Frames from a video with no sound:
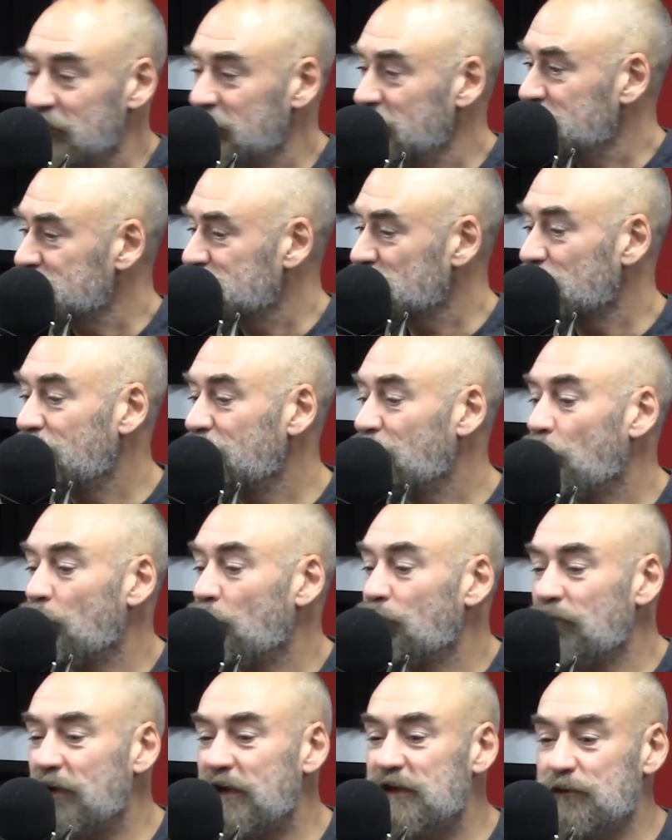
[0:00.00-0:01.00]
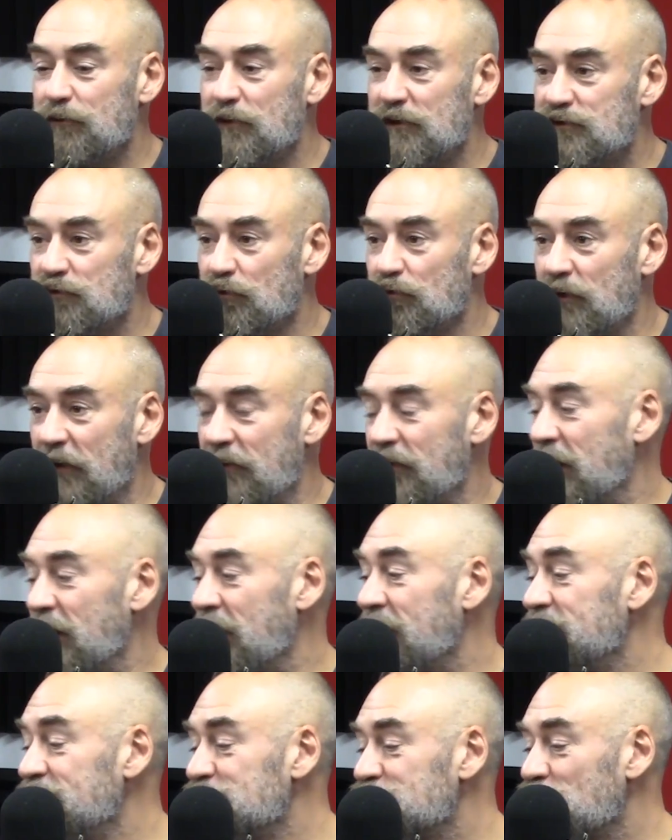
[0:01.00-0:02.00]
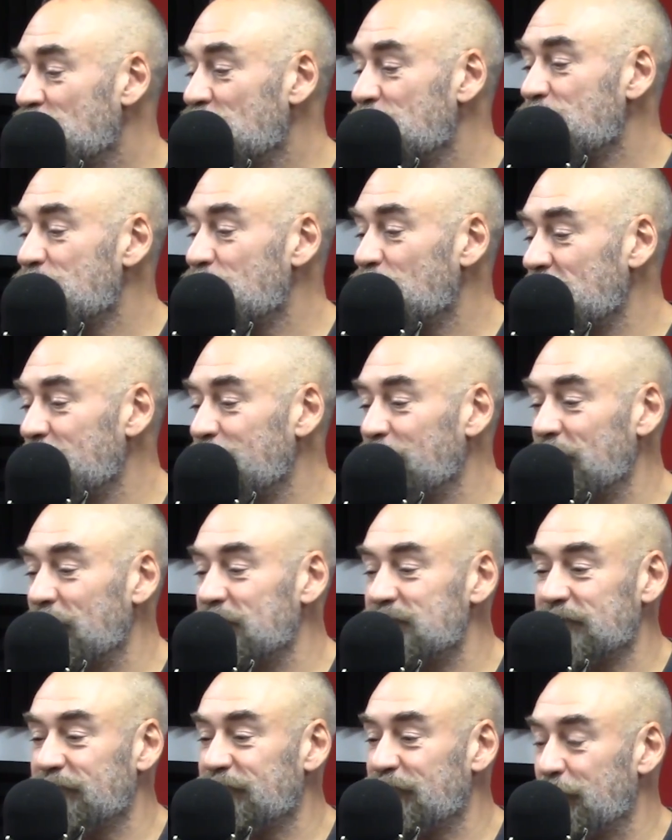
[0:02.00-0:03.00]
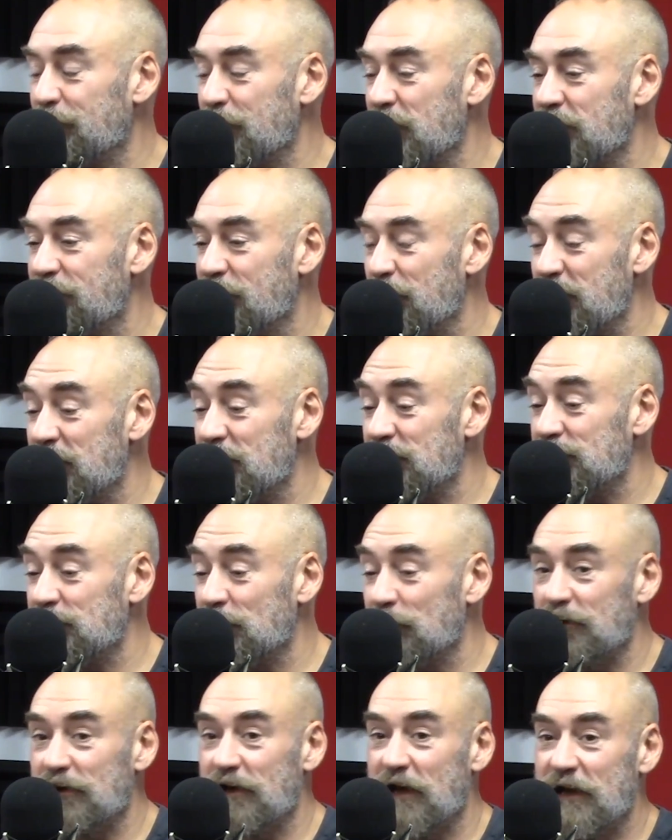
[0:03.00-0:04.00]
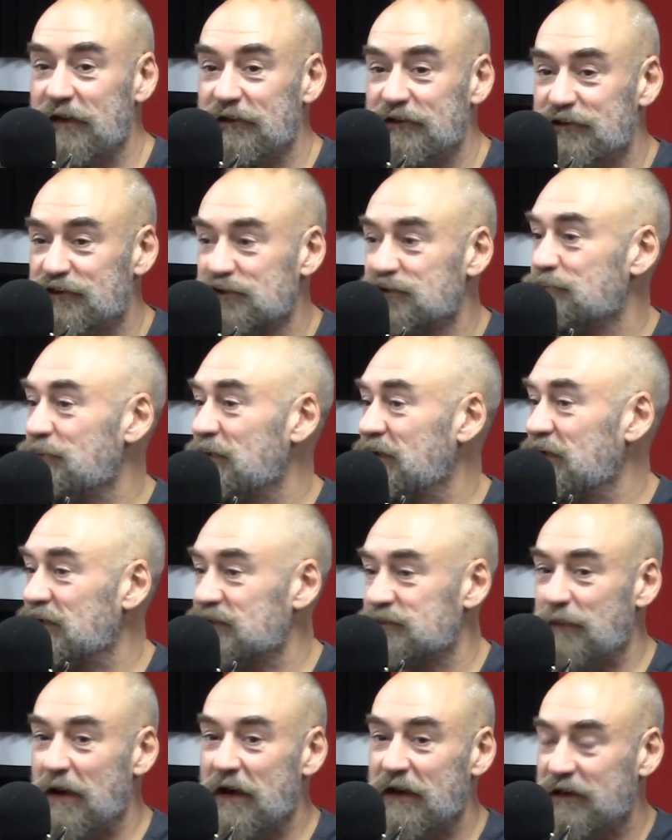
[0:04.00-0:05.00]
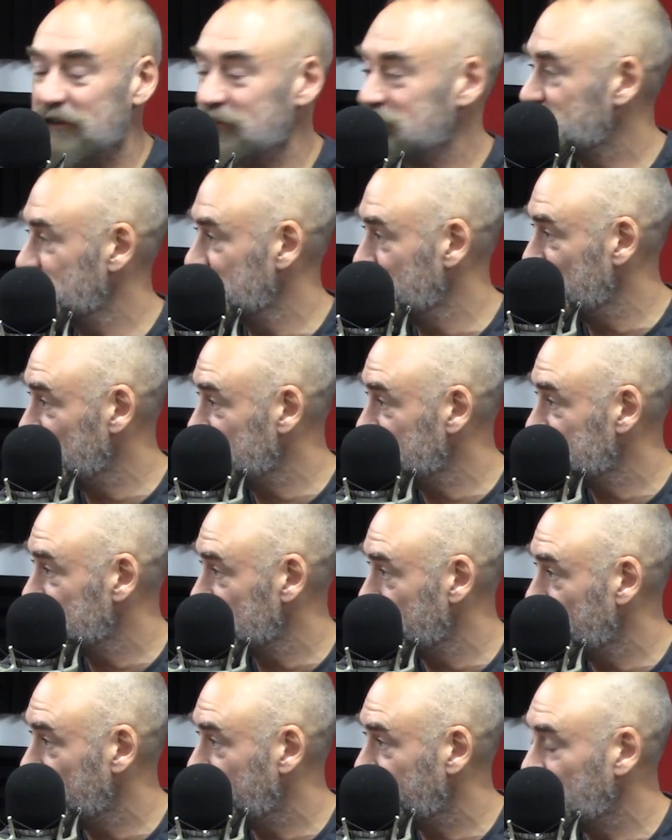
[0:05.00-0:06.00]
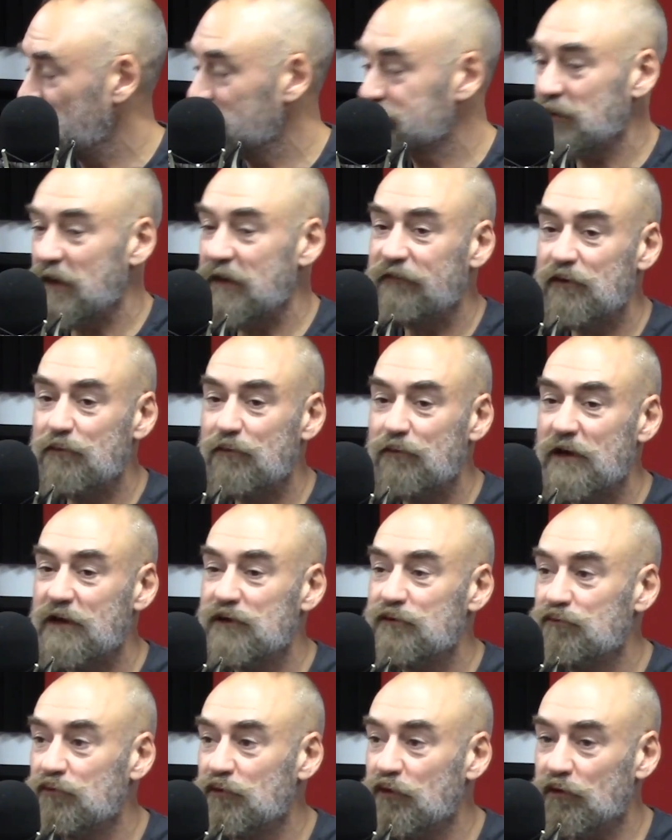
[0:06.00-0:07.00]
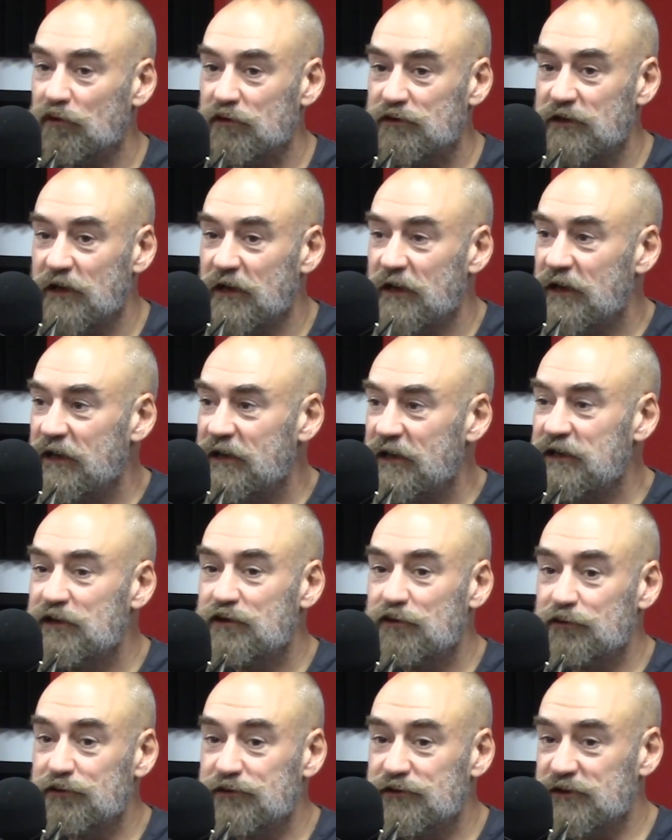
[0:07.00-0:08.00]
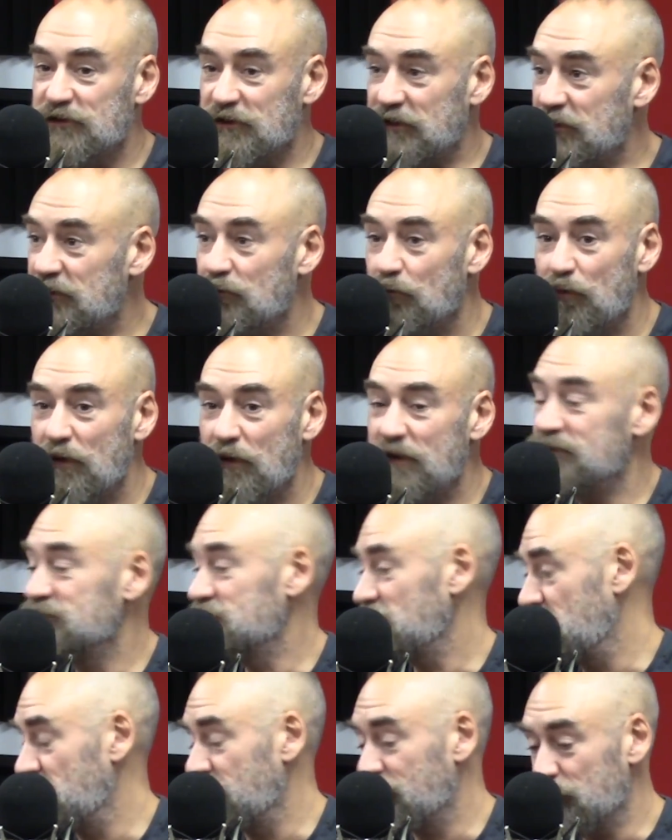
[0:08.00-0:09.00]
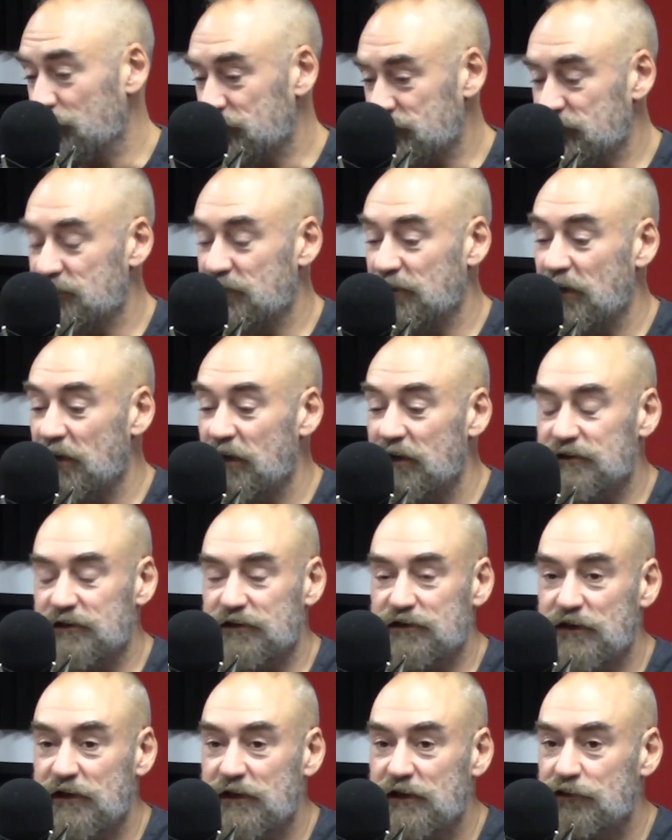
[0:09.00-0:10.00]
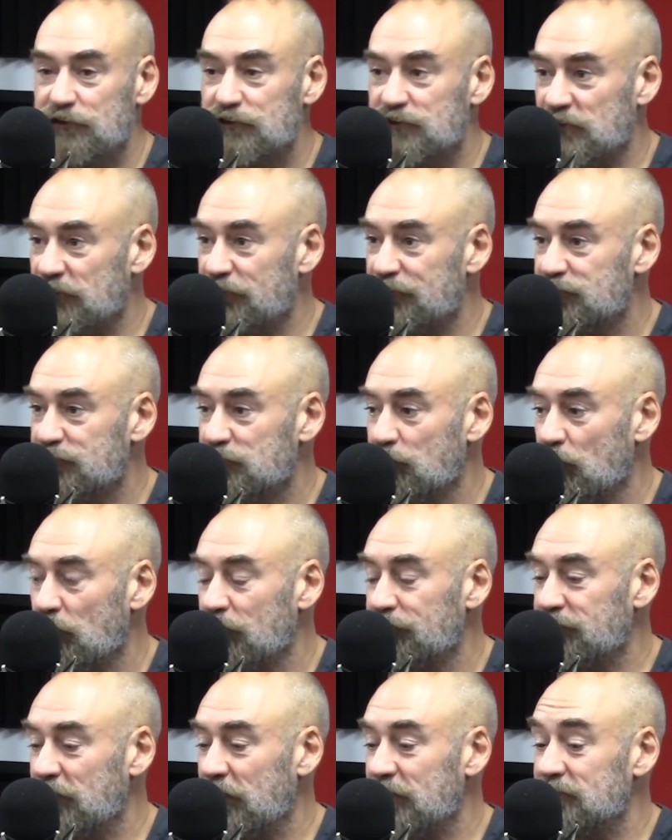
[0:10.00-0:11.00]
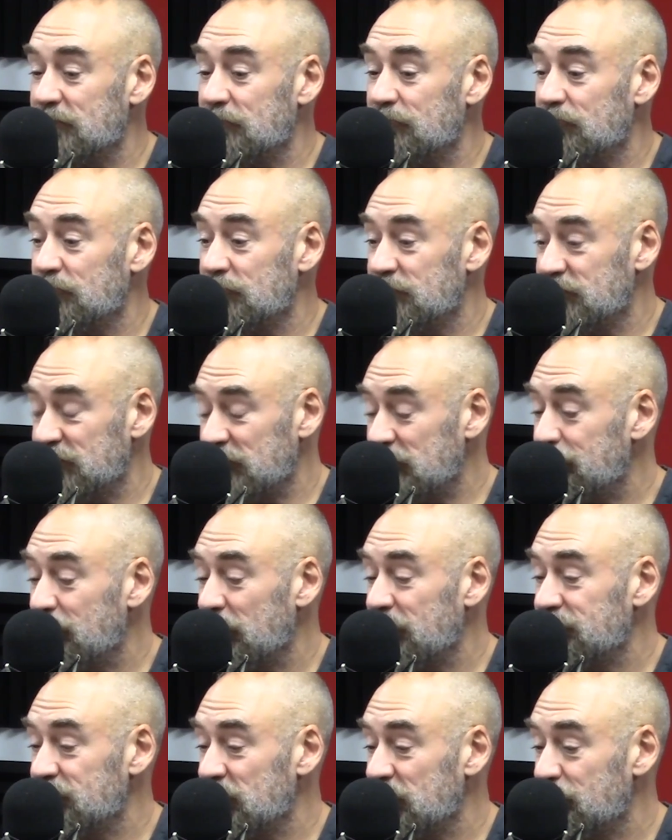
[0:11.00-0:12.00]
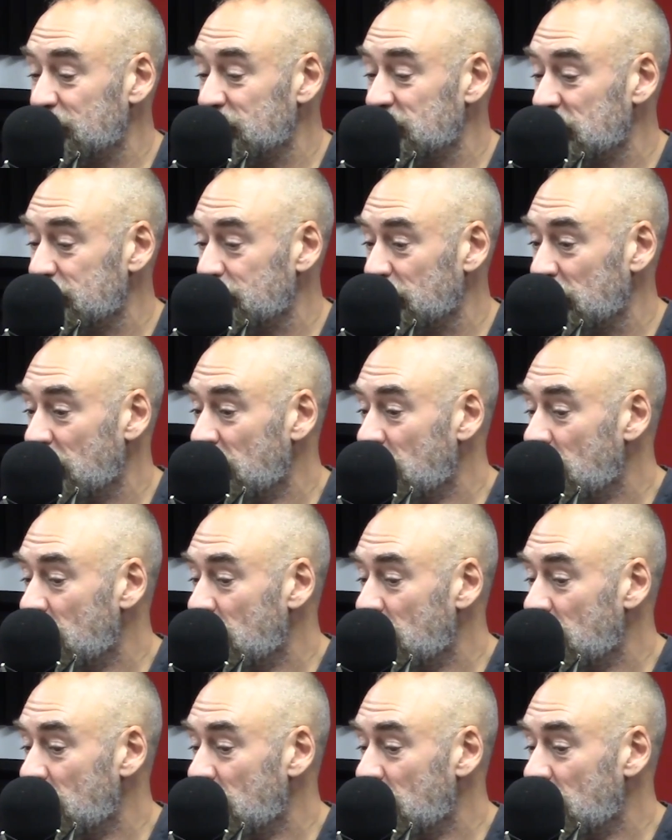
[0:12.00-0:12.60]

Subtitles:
So already we're talking, and in turn we were liberating Fabinho and Henderson's minutes back into the midfield. So everywhere you looked, he could see wins. And of course there's Konate, so he could see the squad getting deeper and deeper and deeper.